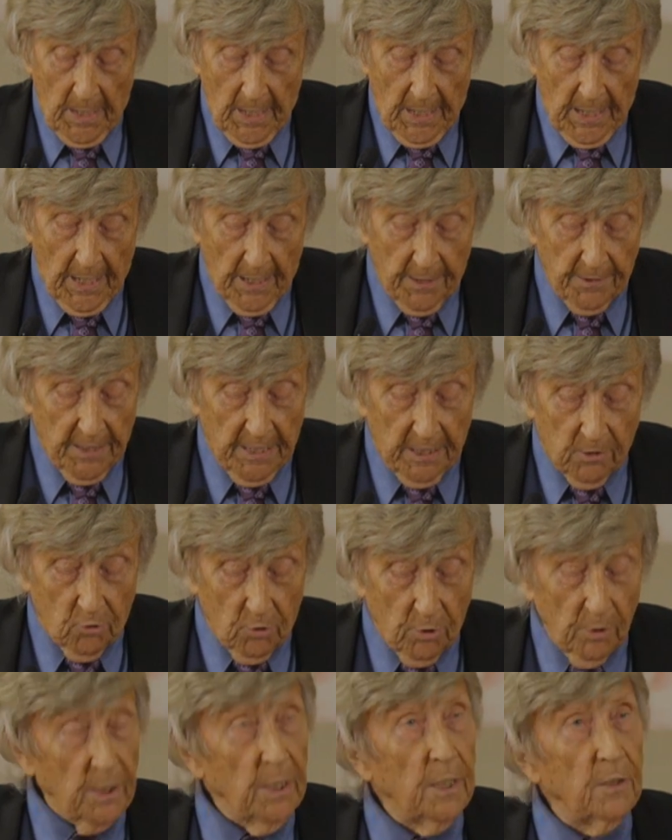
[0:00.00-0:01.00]
How then
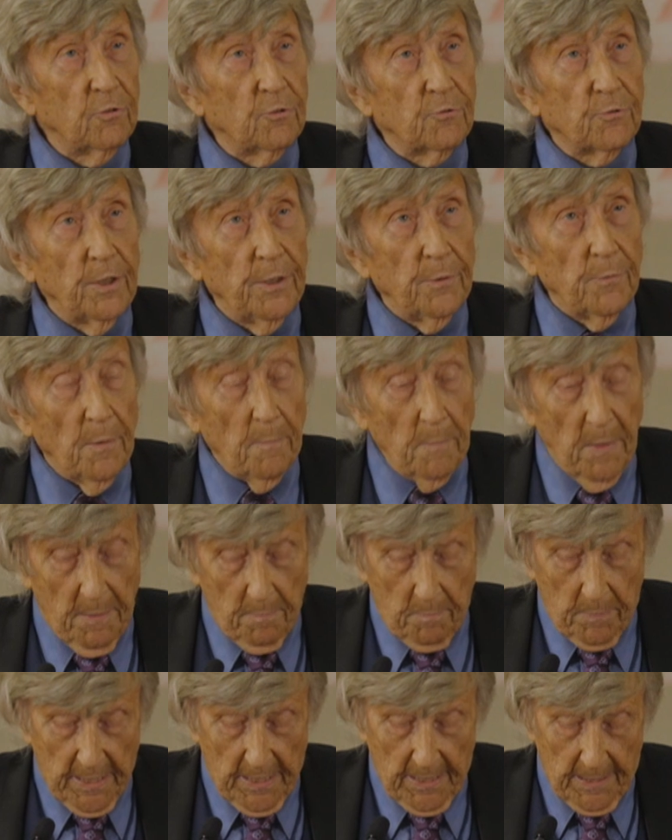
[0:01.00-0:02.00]
should history
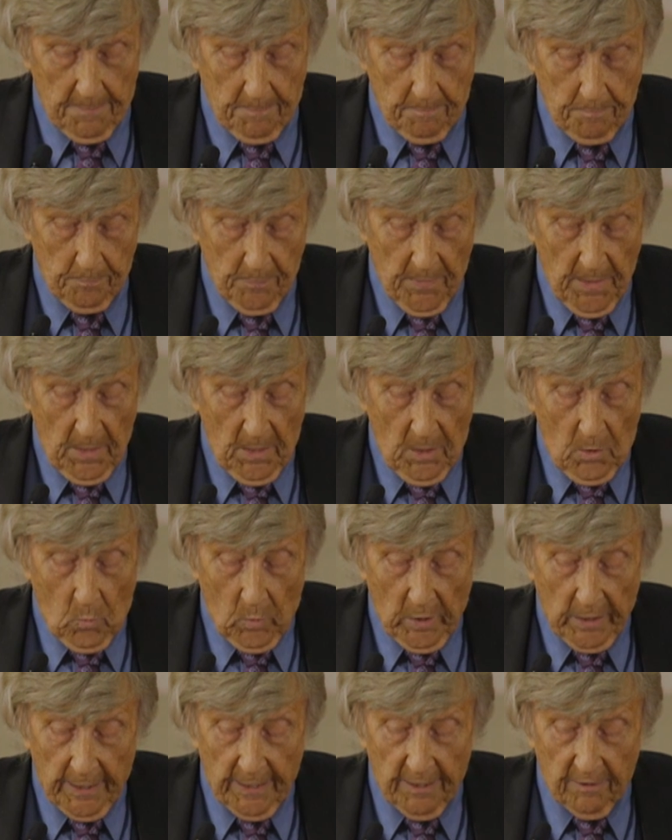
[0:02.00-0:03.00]
remember him?
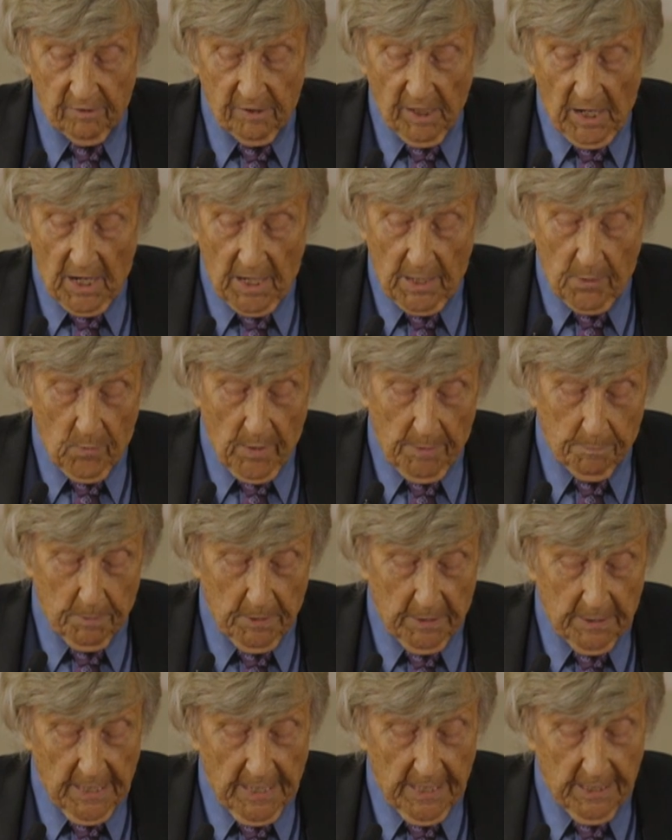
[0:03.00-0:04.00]
Will his high
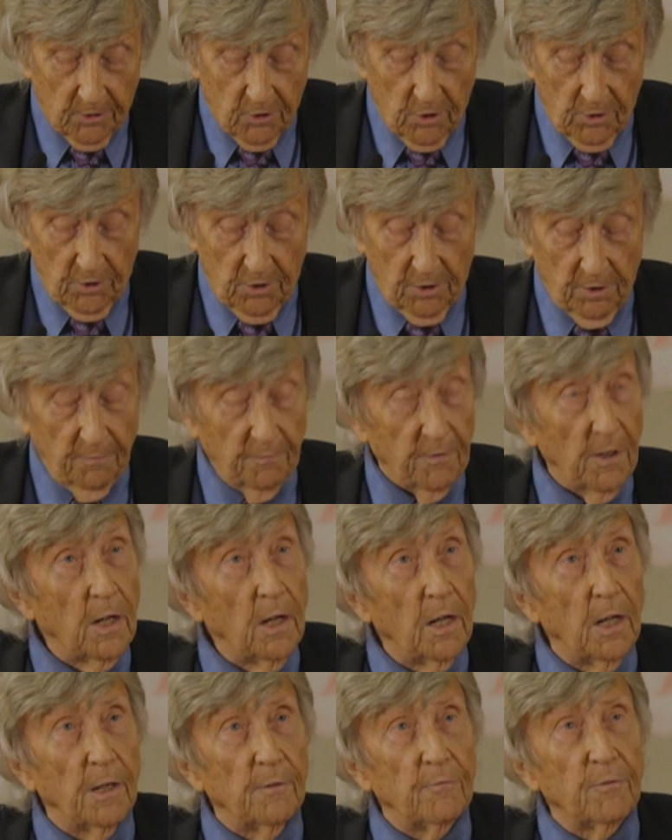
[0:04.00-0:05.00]
reputation
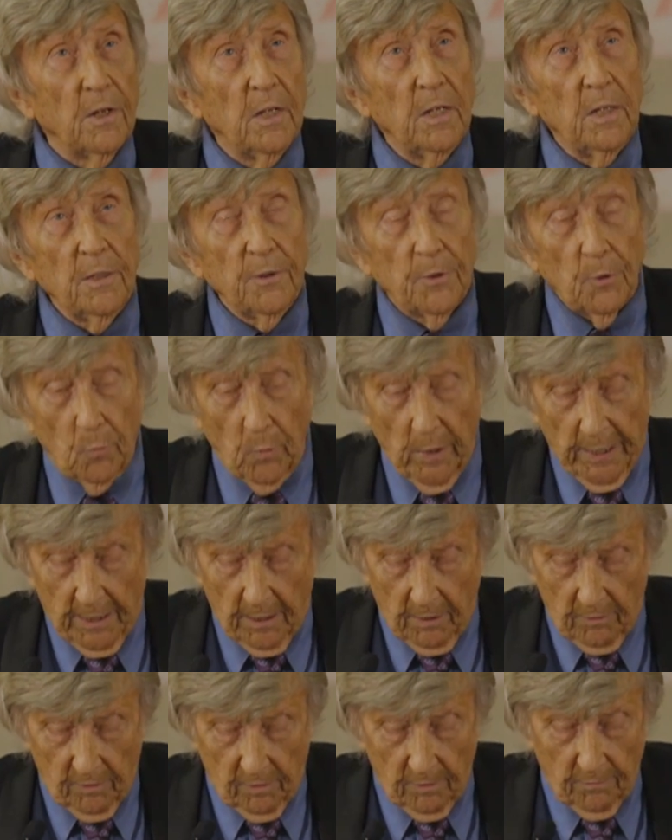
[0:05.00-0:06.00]
survive the
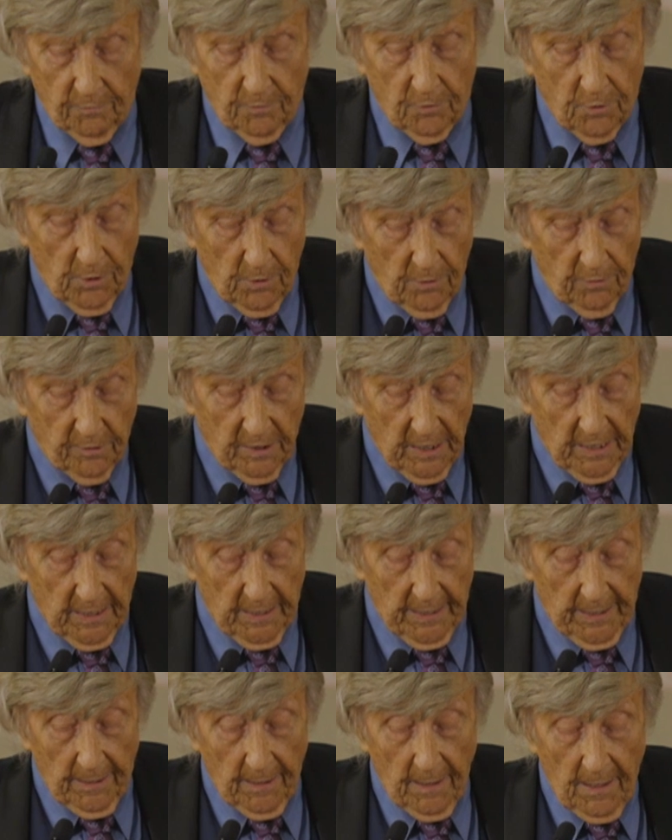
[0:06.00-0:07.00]
rigours of
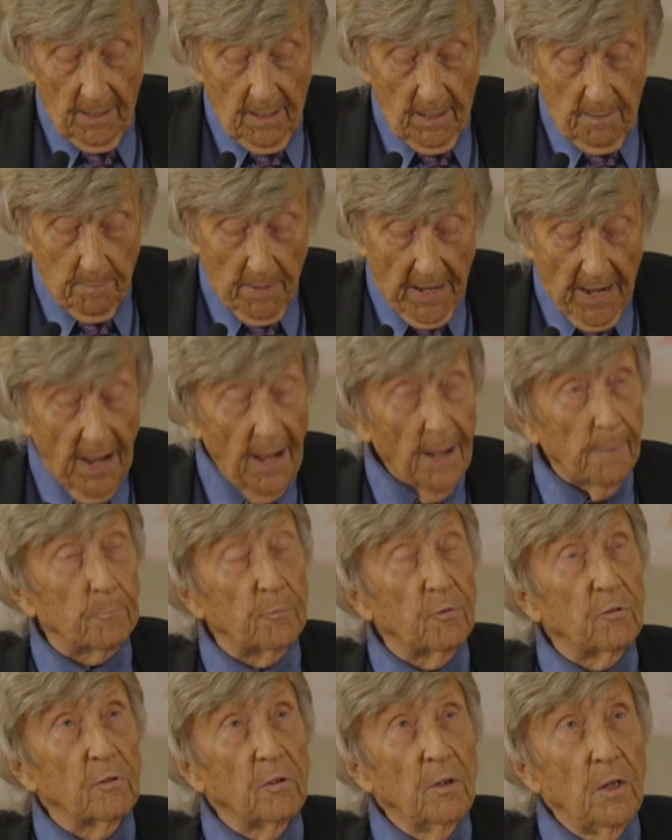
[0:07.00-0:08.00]
truth-telling?
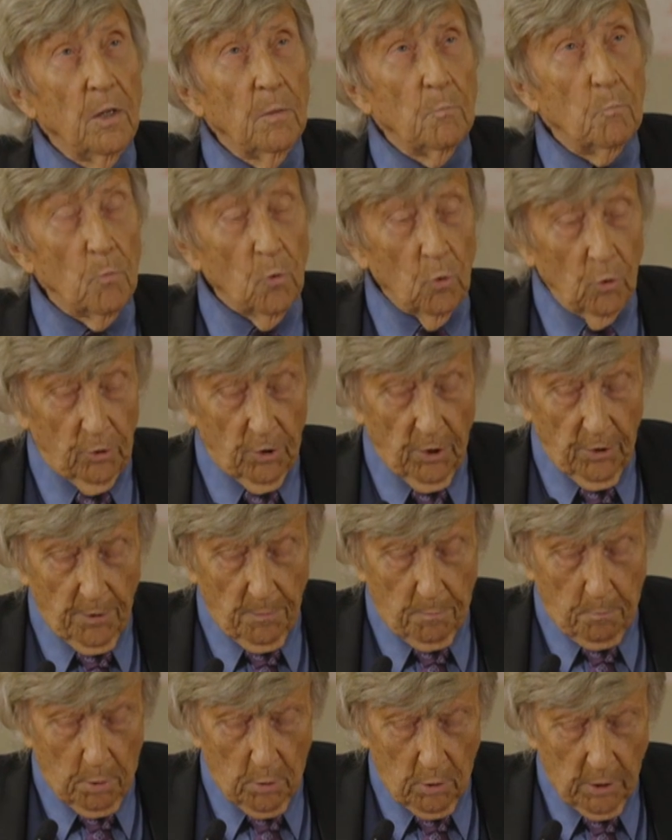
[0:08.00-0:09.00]
Perhaps, more to the
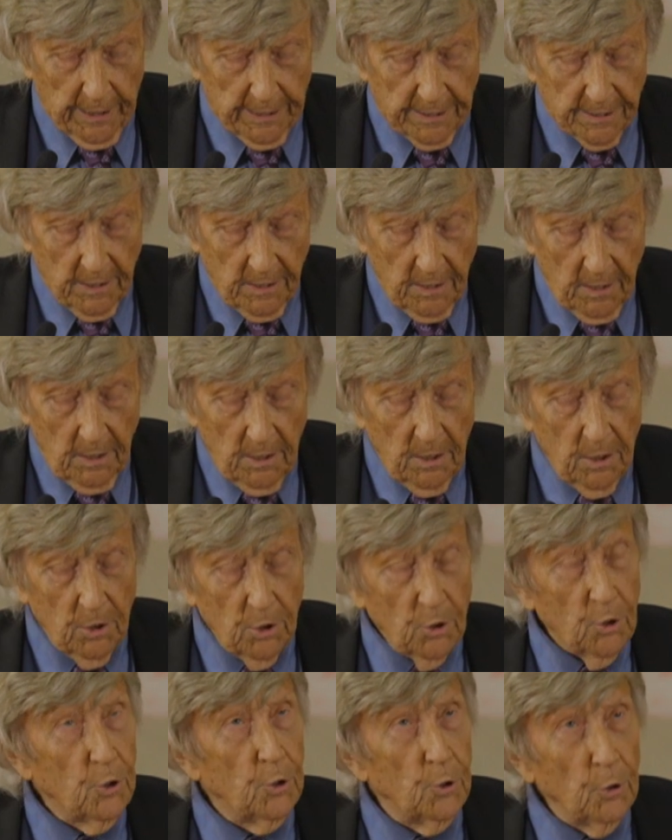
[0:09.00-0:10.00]
point,
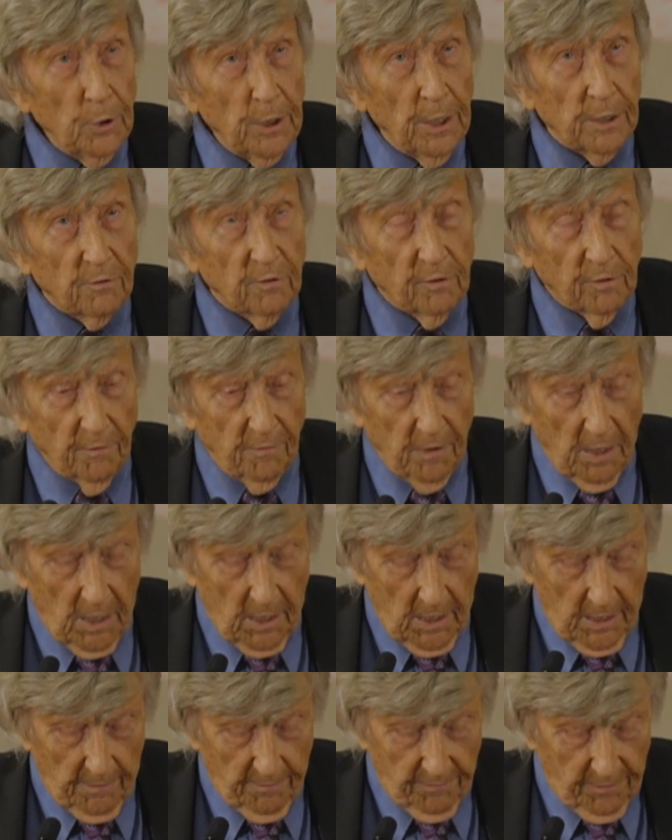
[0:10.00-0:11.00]
should it
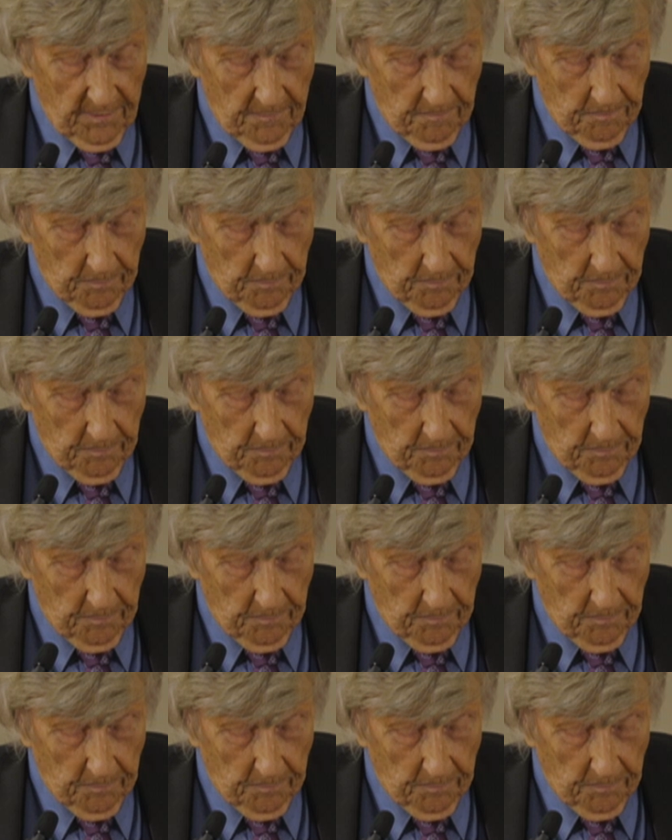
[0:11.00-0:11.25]
survive?